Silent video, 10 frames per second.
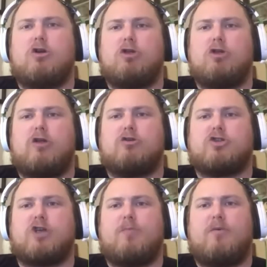
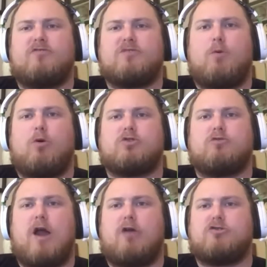leadership of sports
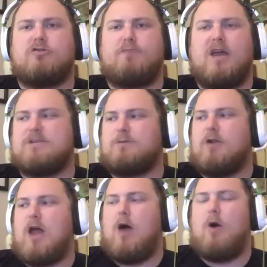writers of baseball
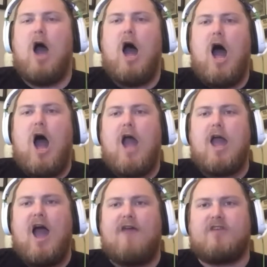now. I
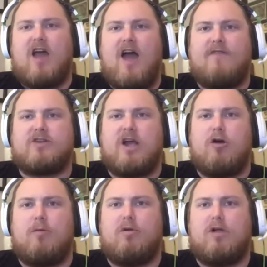have to have
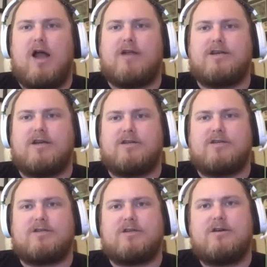terrible ideas.